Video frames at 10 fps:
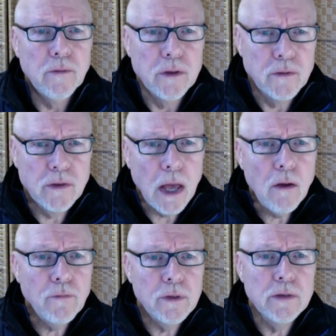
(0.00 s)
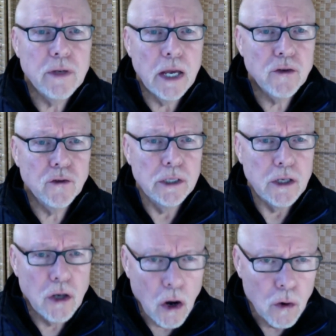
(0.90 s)
The self is
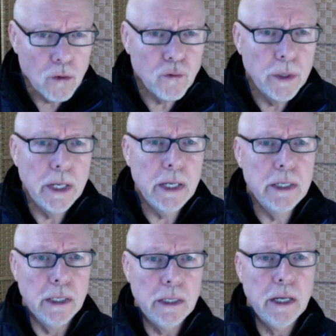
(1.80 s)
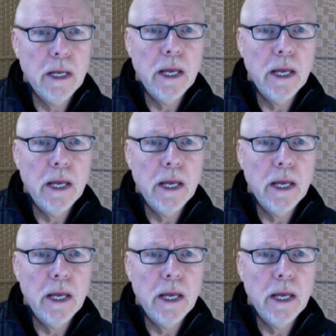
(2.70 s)
actually co-created